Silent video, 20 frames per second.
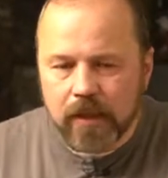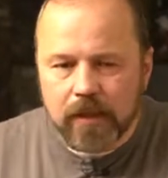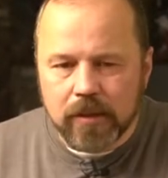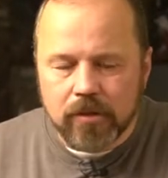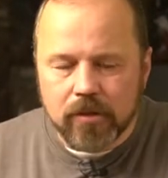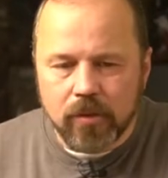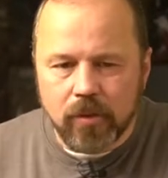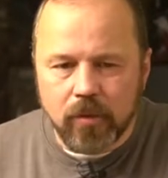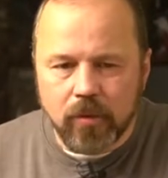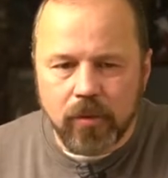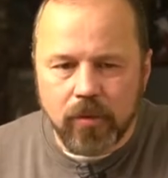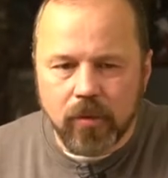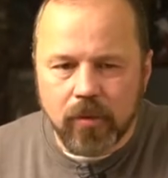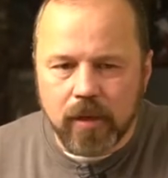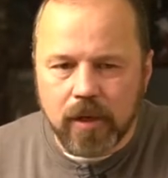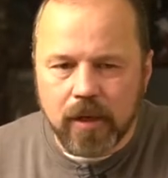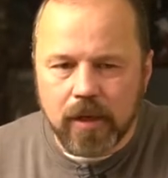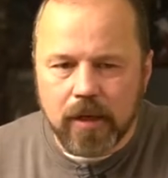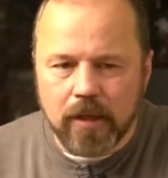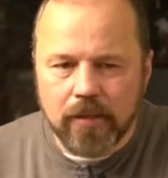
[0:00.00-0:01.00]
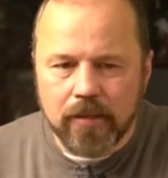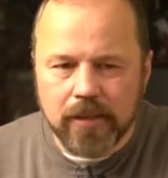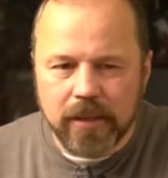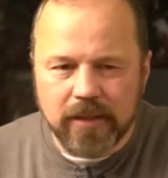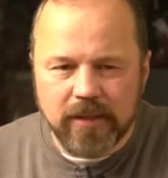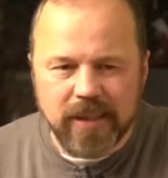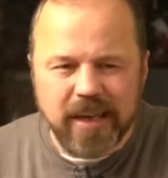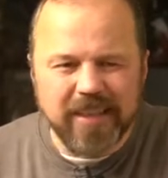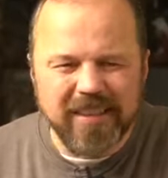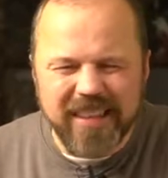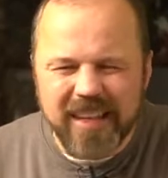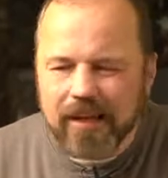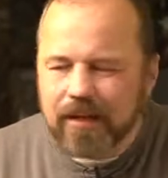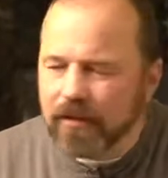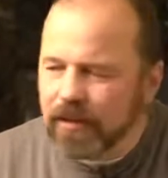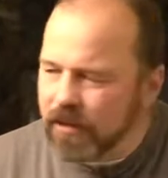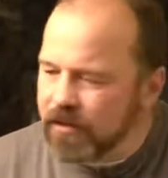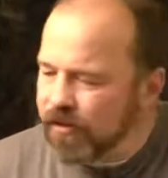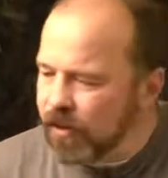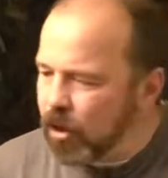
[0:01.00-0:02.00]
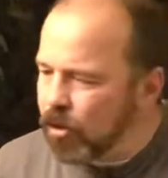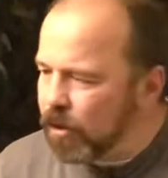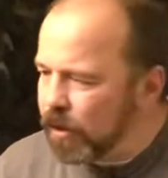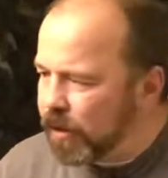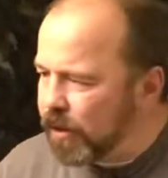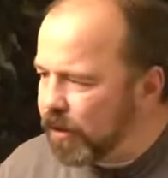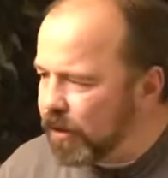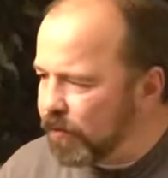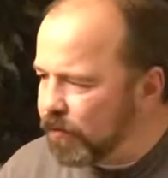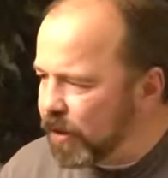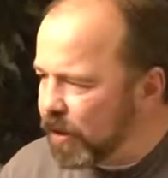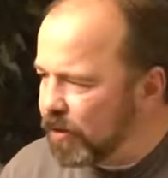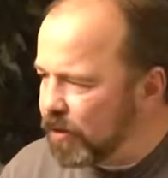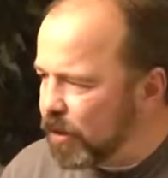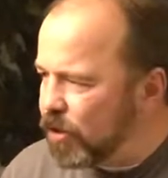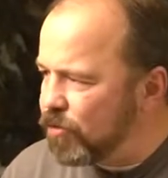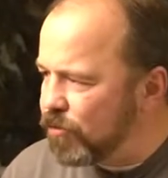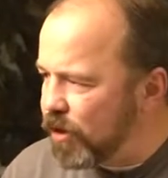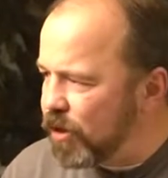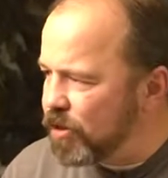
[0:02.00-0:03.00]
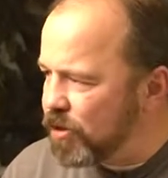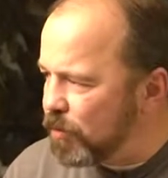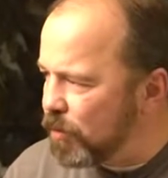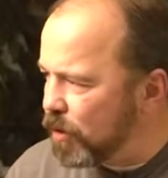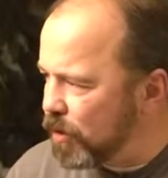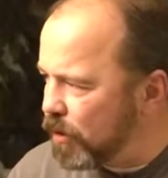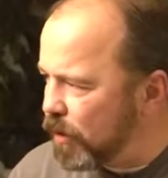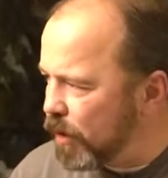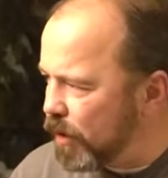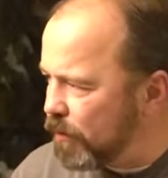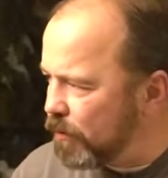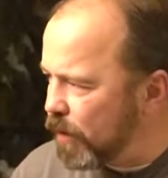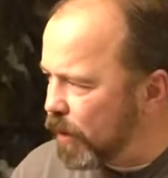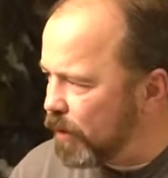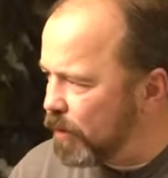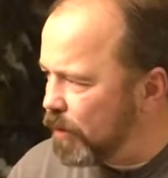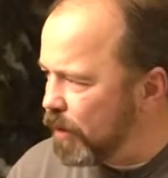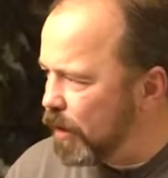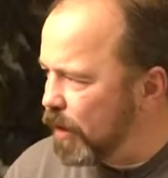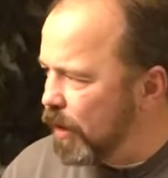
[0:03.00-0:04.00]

So you are, and, and they, oddly enough, they teach very similar thing, right?